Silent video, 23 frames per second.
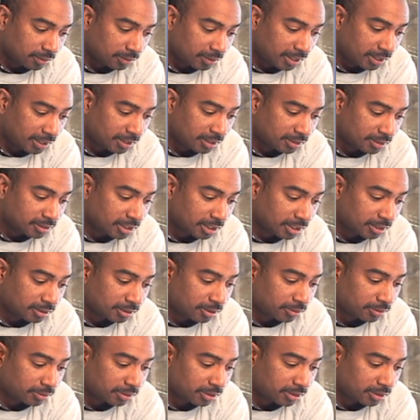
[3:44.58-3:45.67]
All right, and take
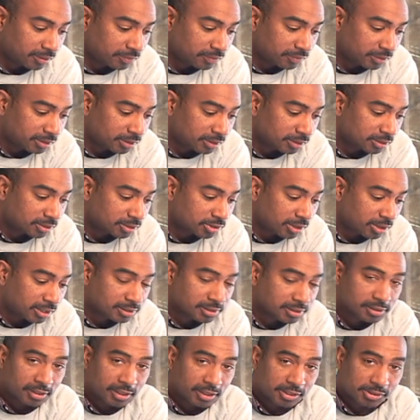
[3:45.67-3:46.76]
note of the
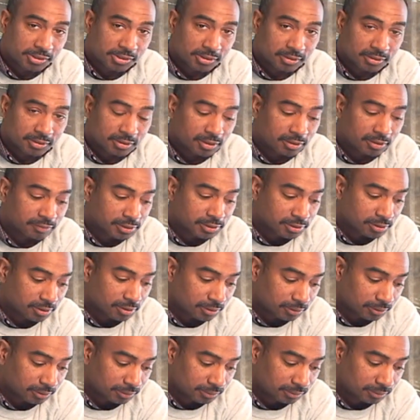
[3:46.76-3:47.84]
translation of a
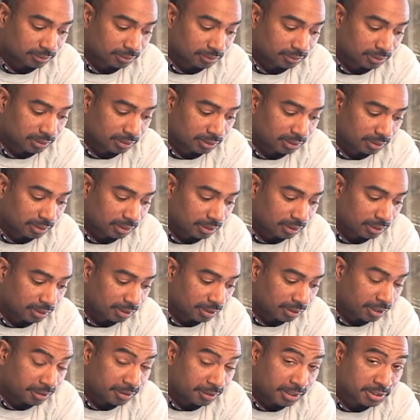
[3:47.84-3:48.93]
circle.
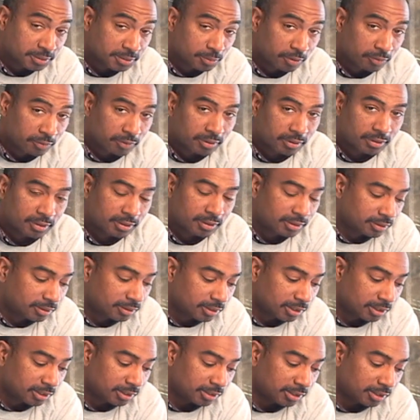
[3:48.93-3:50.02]
Again, that's moving
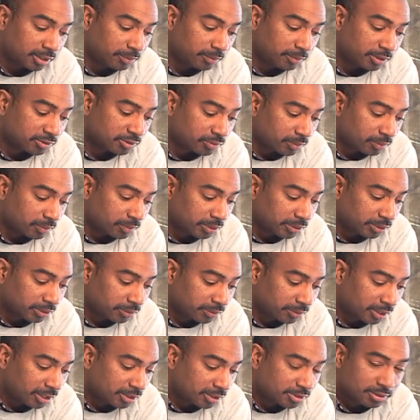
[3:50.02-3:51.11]
the image from one
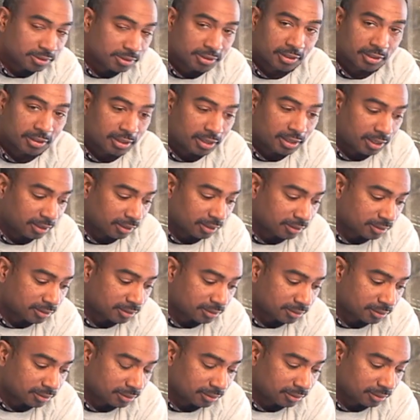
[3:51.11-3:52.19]
location to the
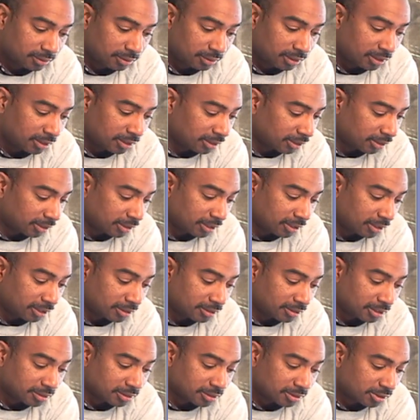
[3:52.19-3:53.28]
next. And again,
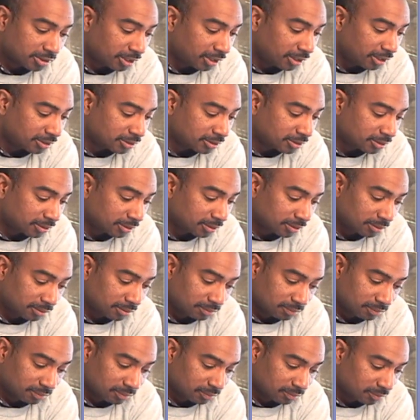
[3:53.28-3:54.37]
it doesn't change
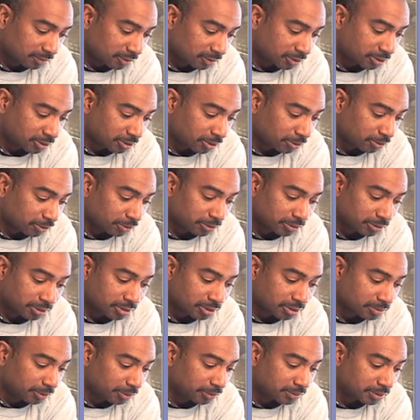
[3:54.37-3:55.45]
the circle, it
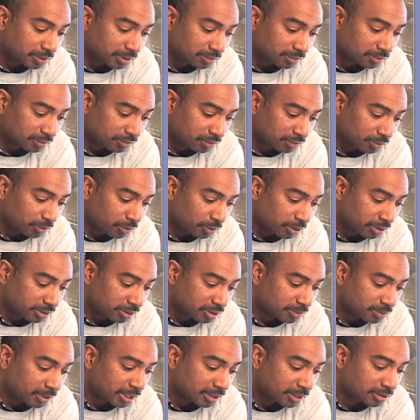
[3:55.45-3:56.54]
just moves it from one
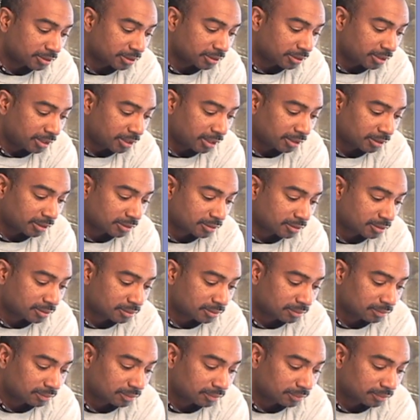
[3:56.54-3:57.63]
spot to the
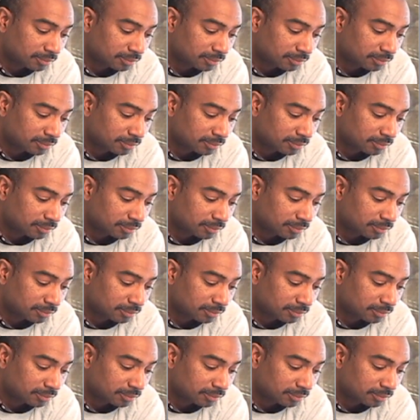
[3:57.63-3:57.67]
next.